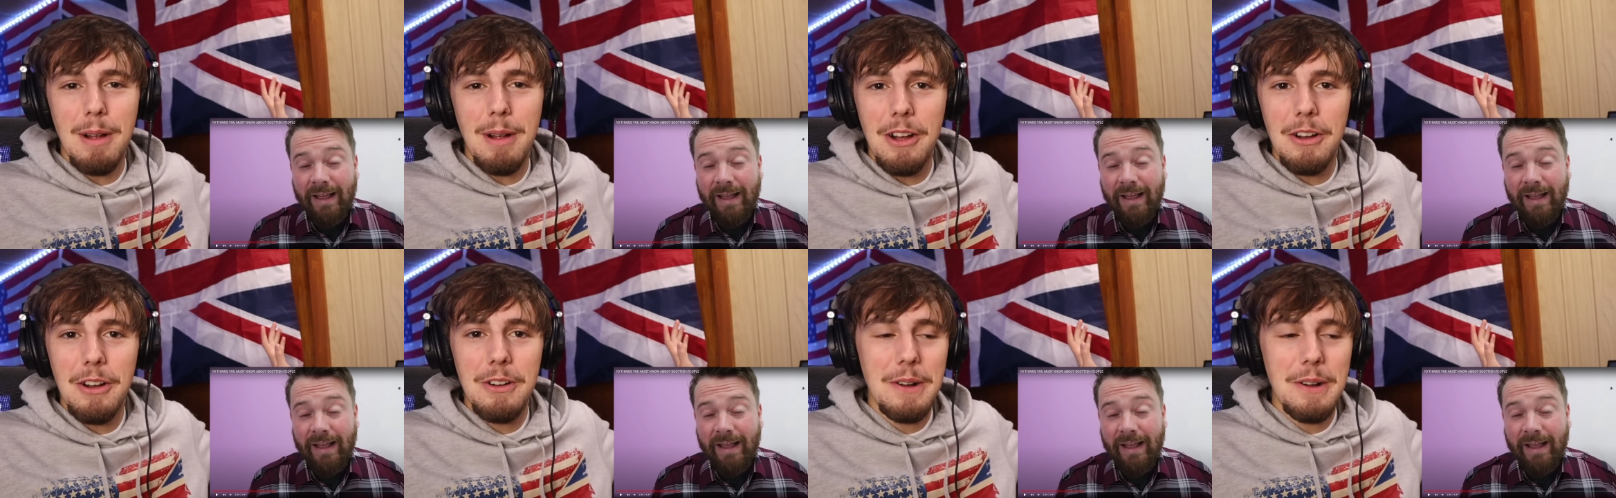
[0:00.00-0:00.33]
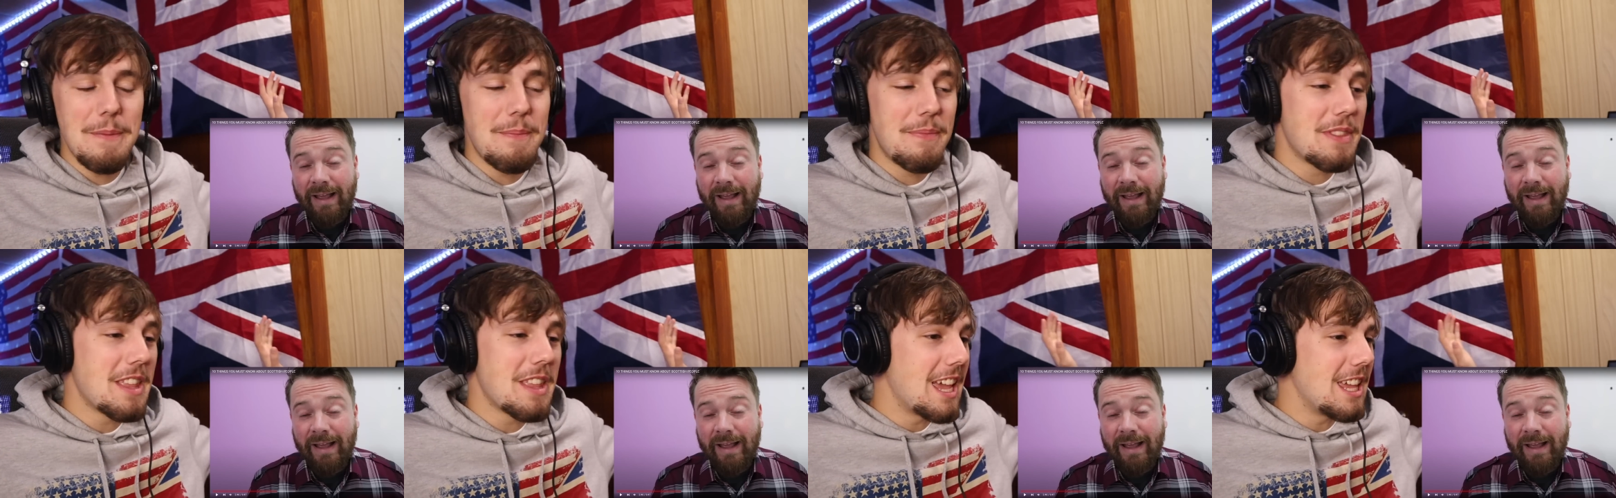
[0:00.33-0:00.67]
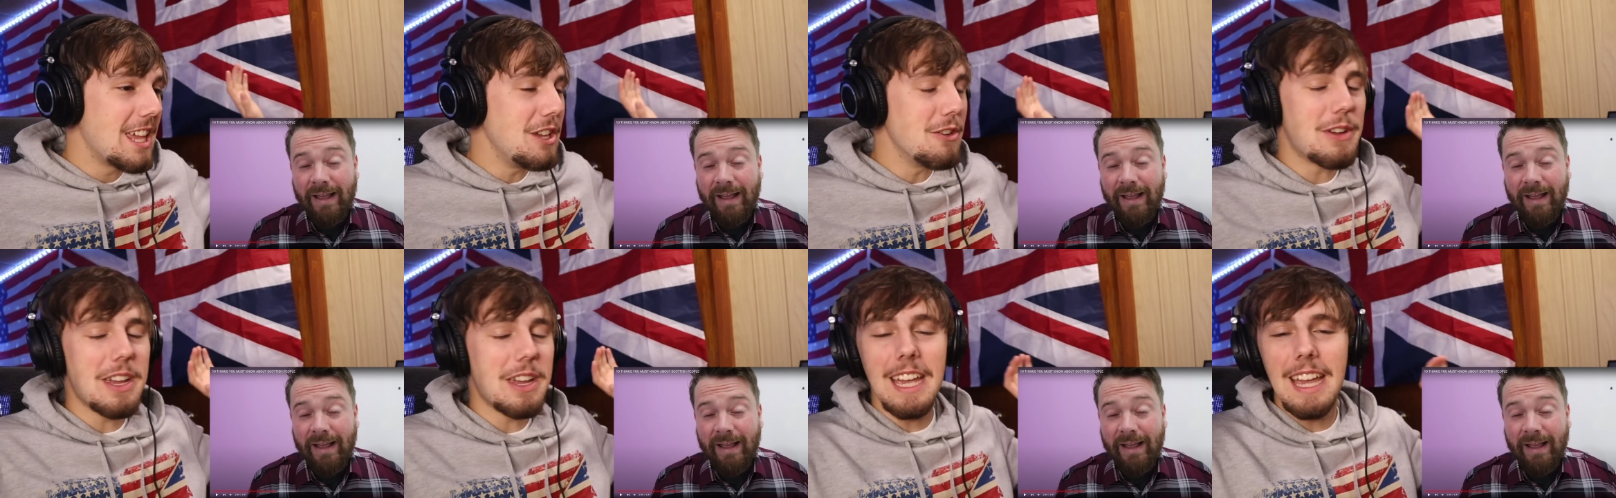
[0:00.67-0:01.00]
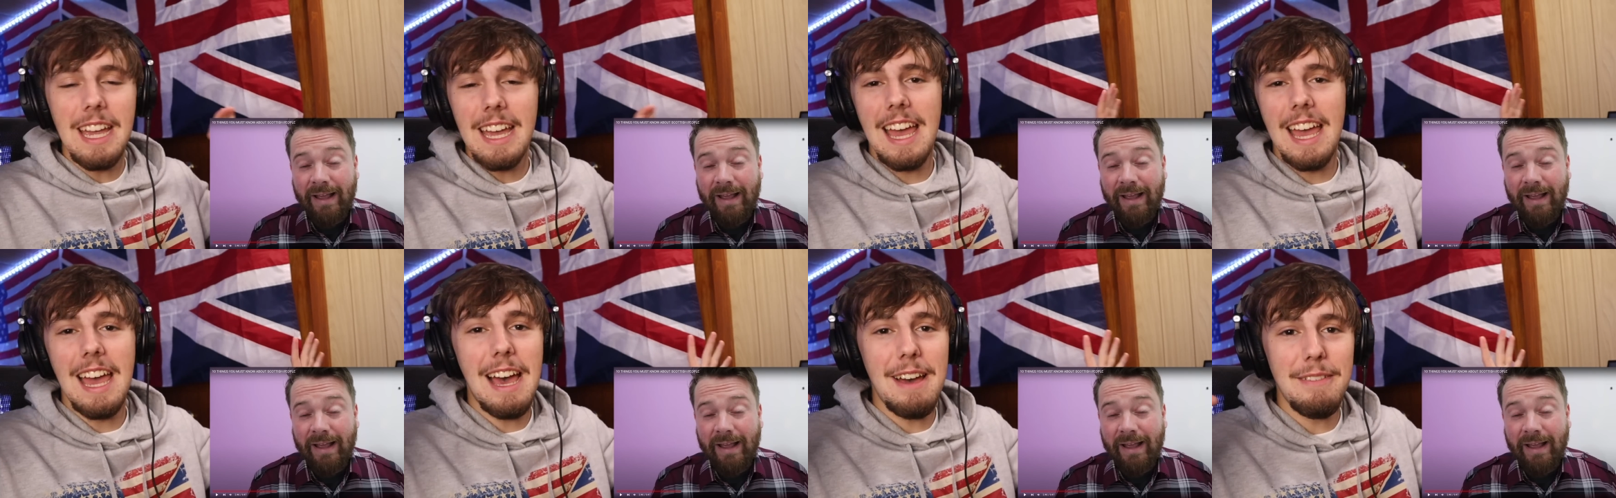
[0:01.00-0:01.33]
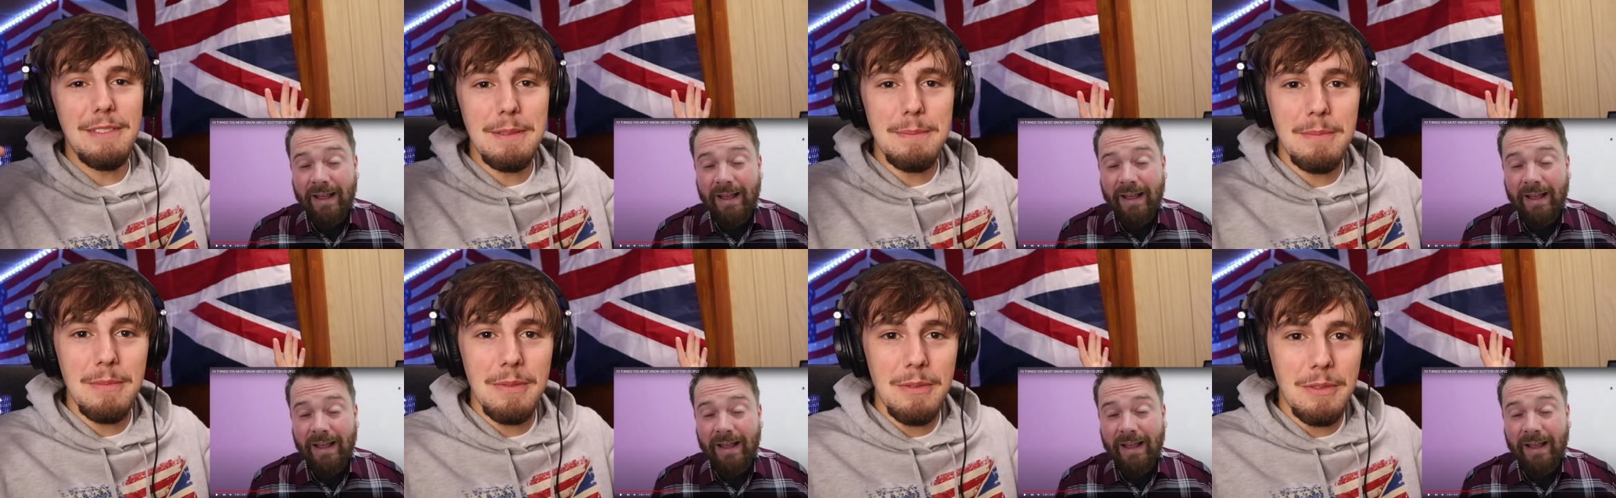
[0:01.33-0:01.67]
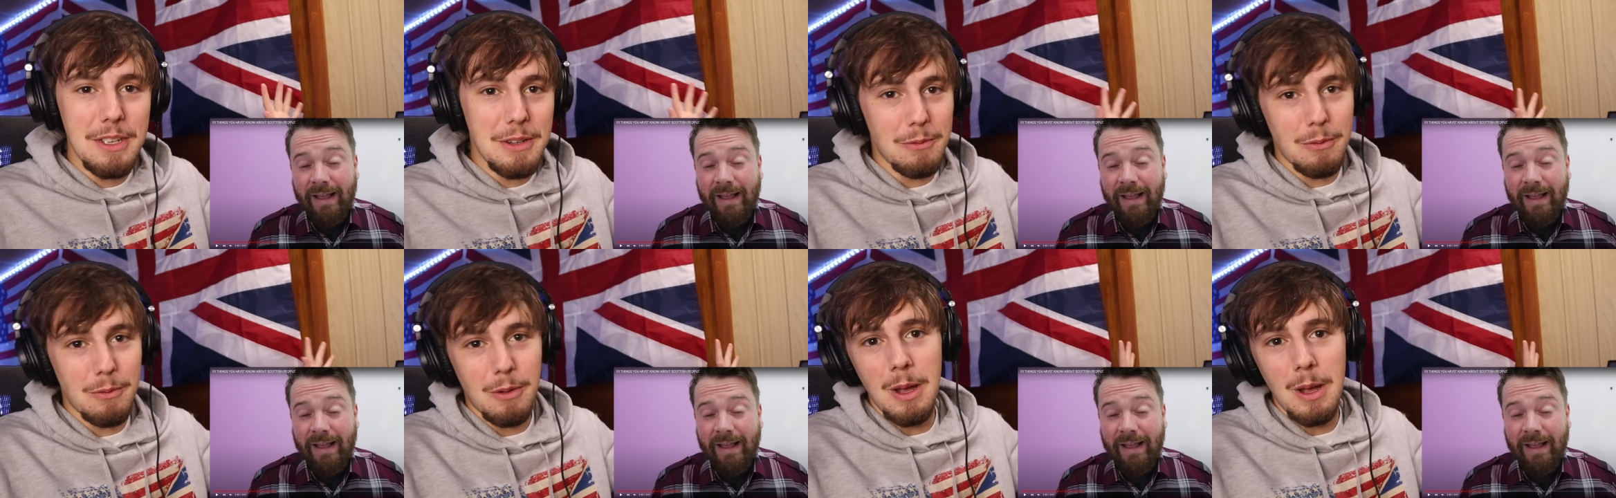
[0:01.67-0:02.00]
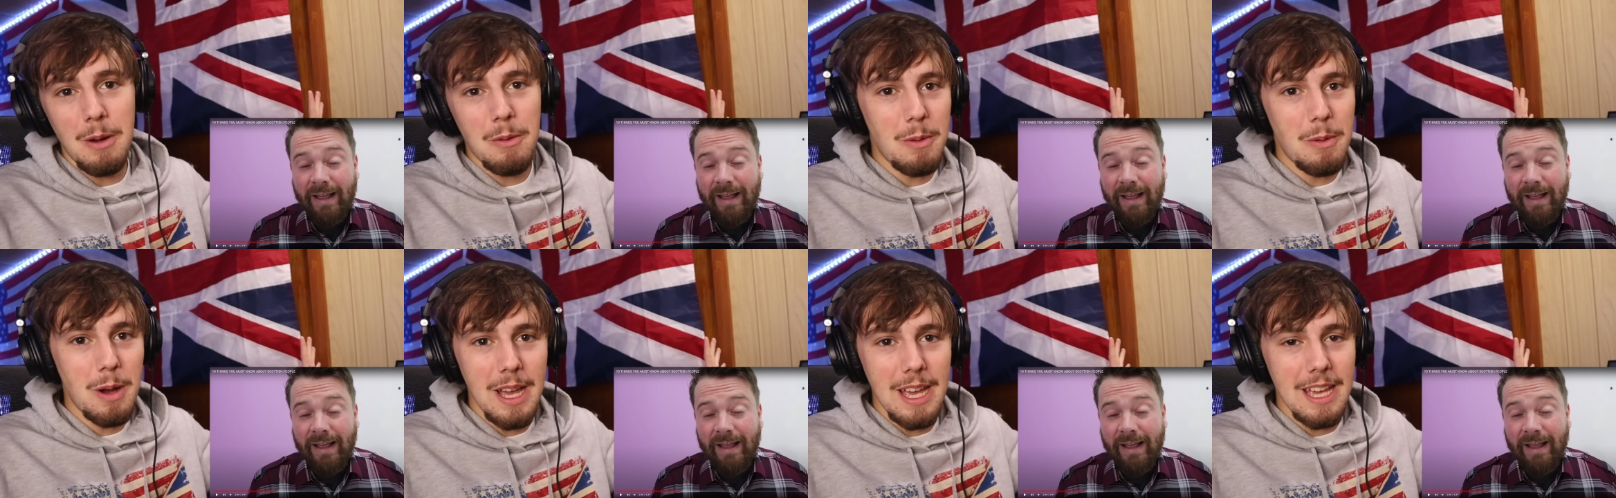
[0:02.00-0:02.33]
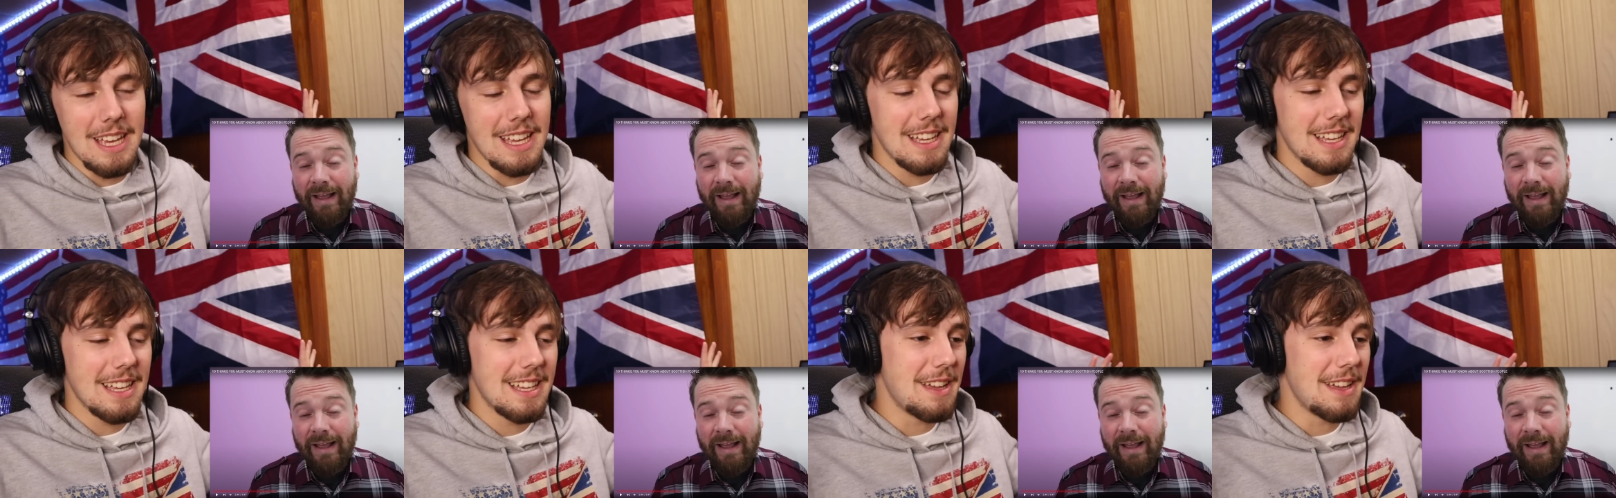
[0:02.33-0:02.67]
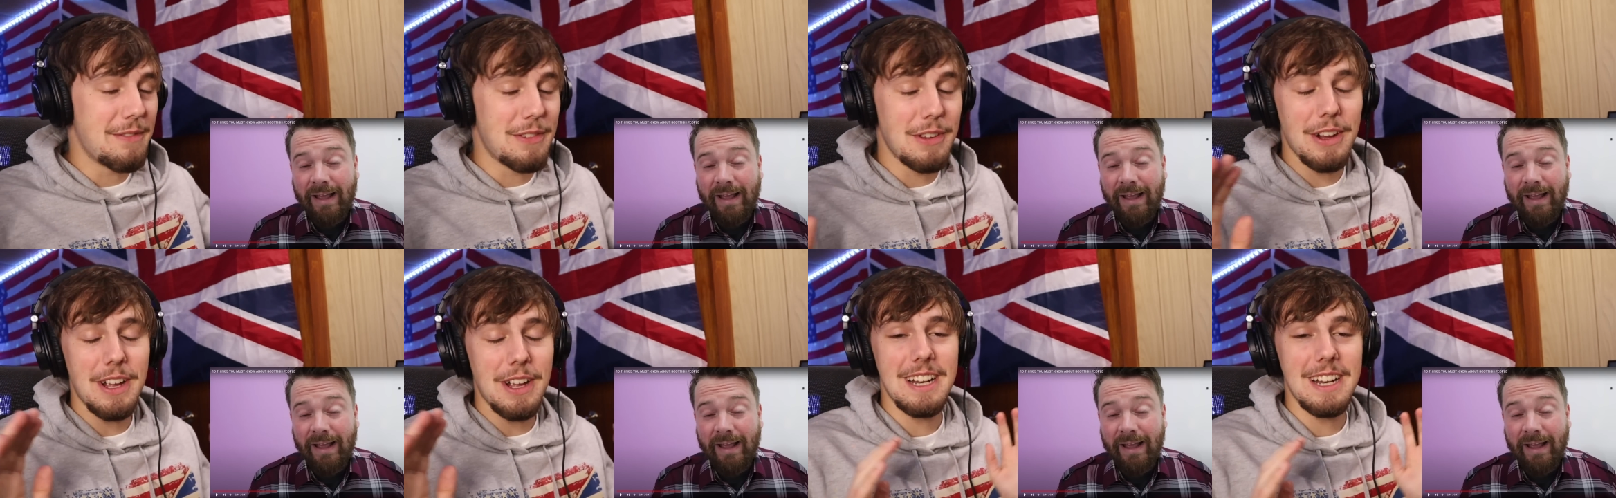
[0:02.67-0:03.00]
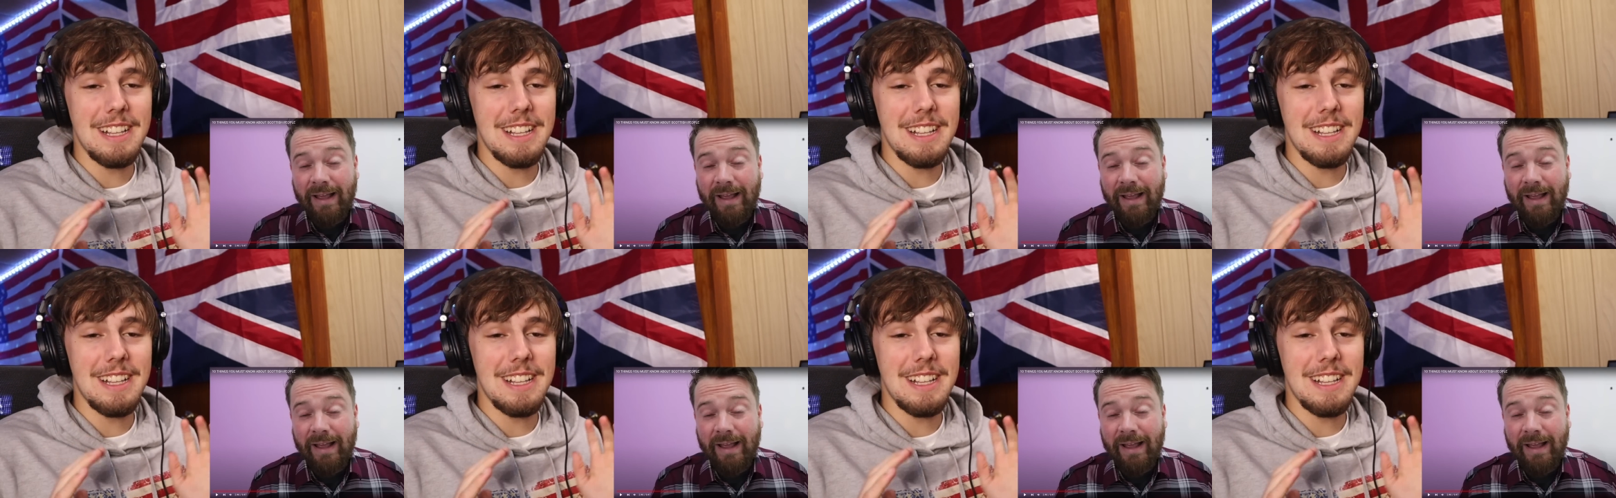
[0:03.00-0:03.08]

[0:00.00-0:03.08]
Speaker 1: bro. You can't have it one way. If you're going